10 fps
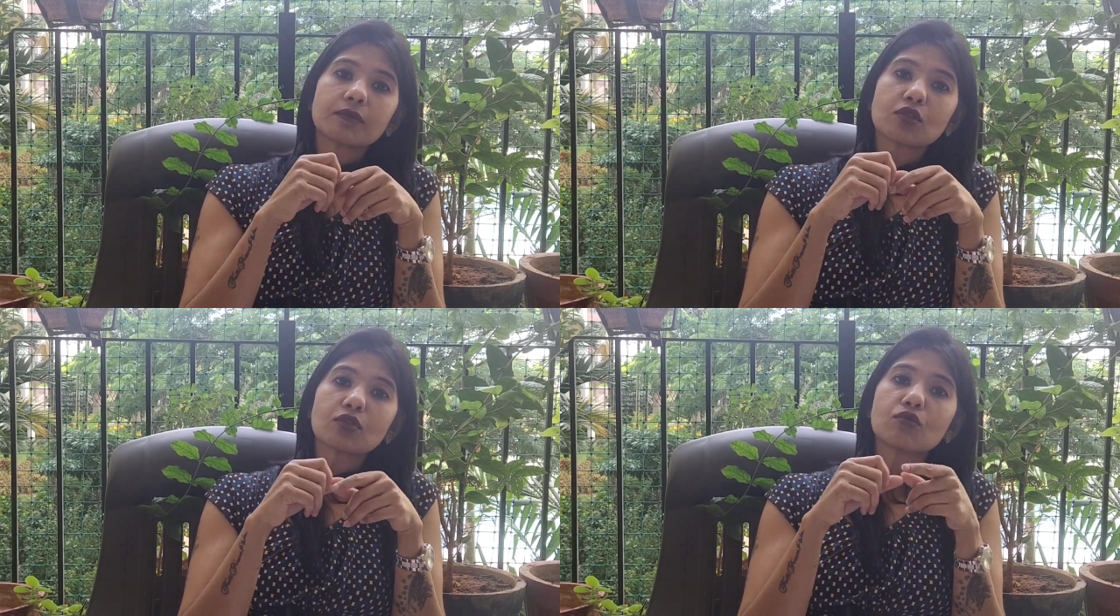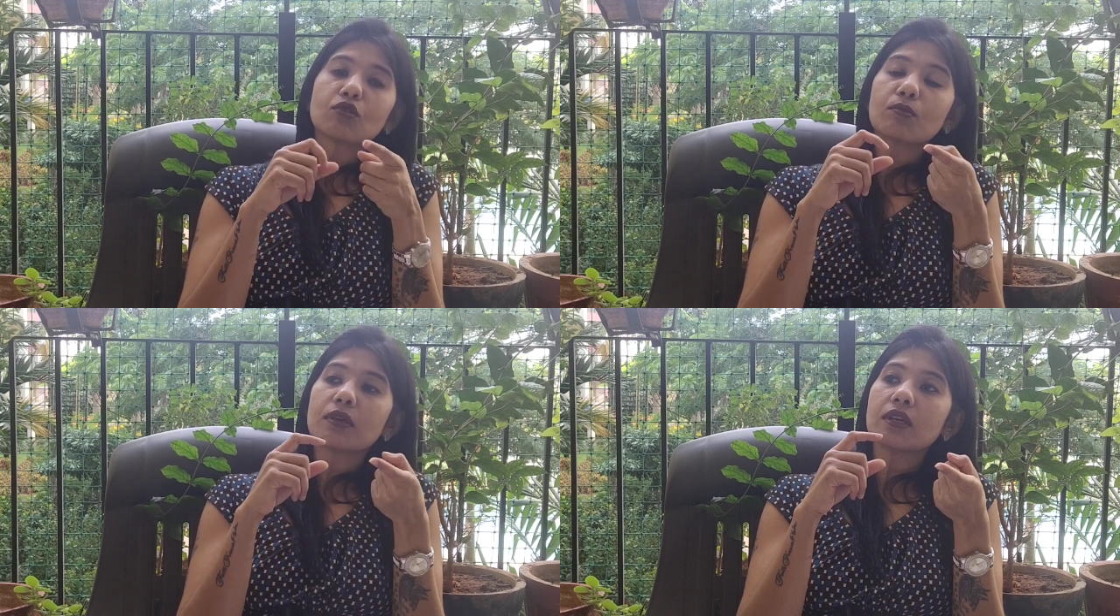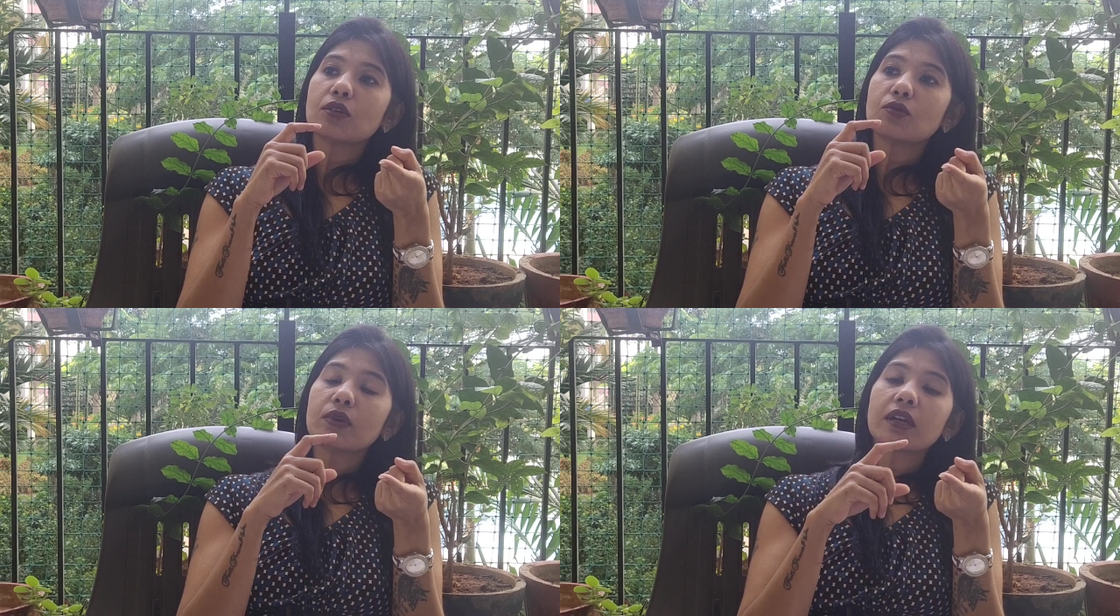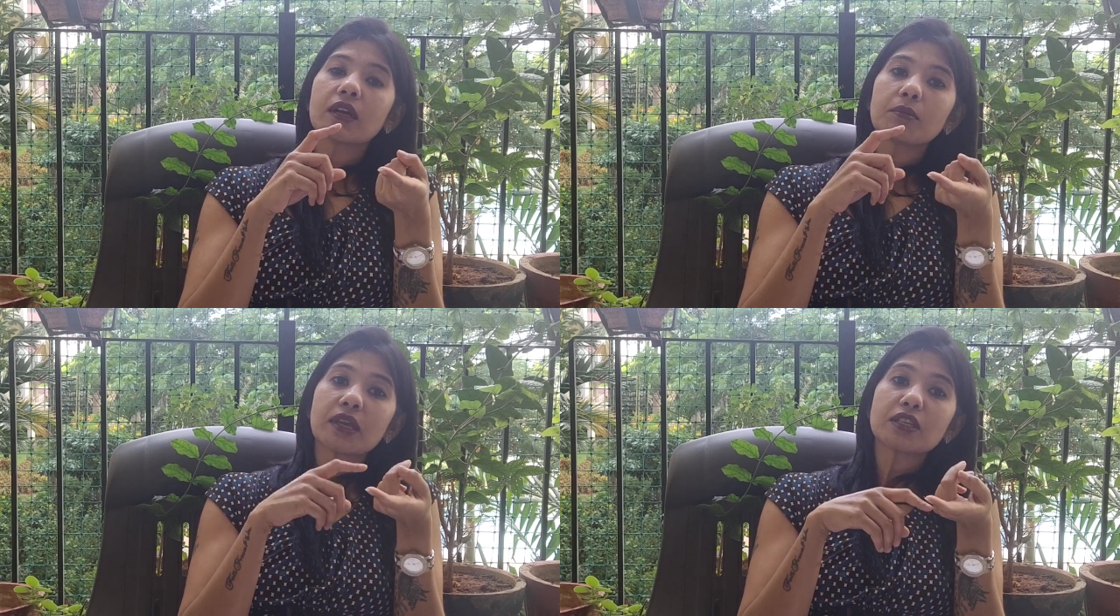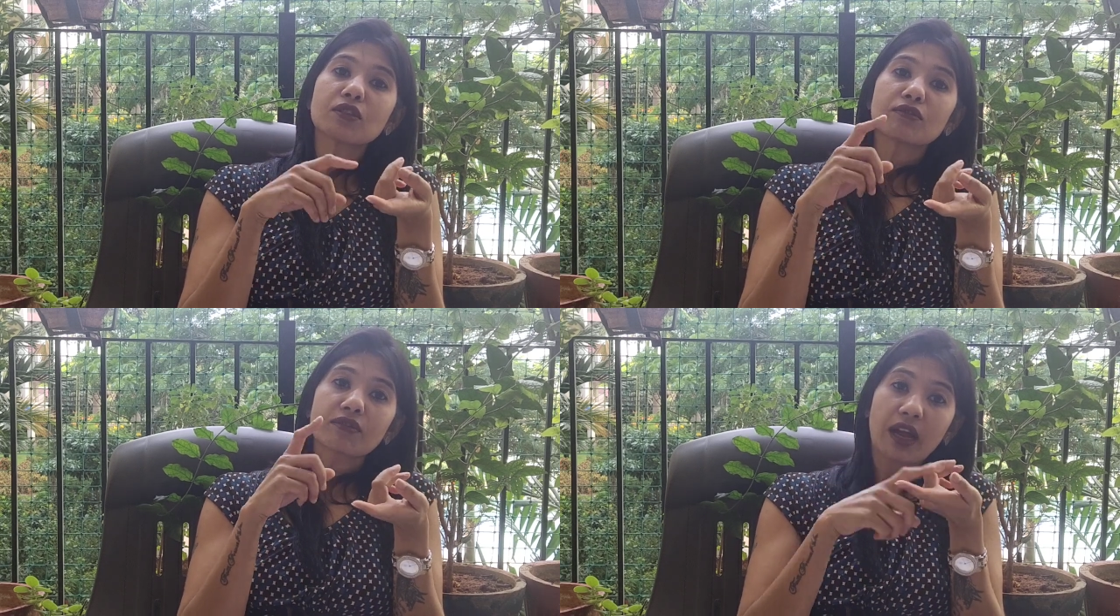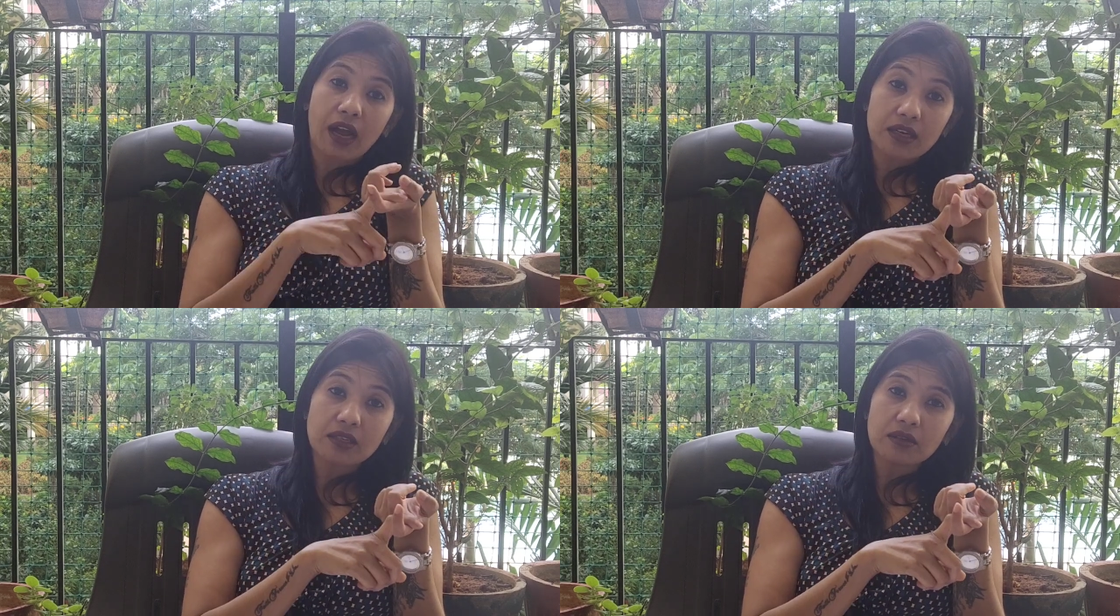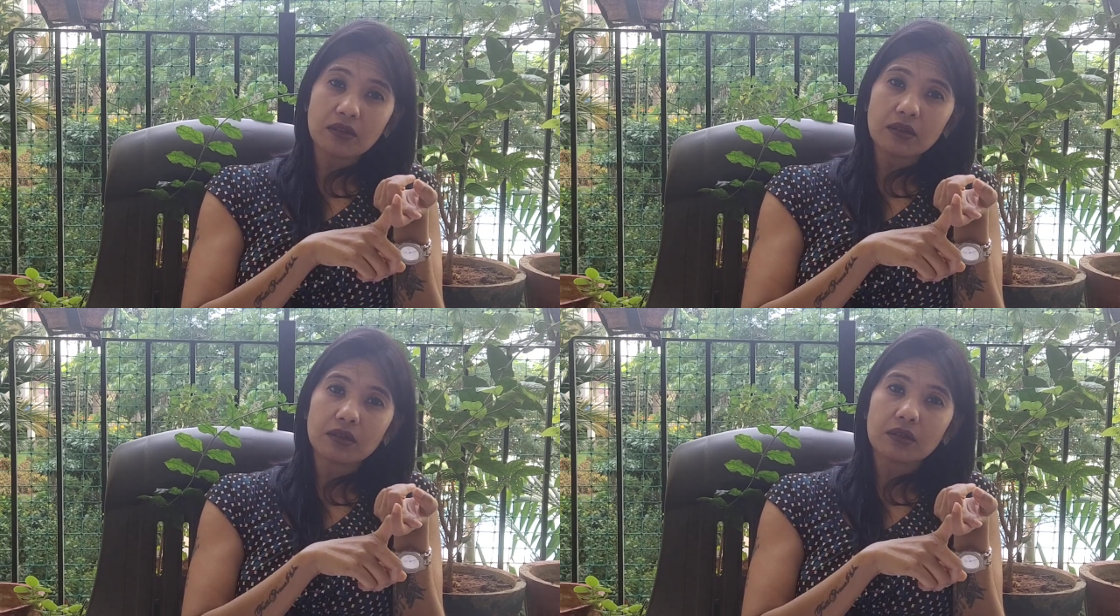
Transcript: So you're going to be doing a mix of cardio.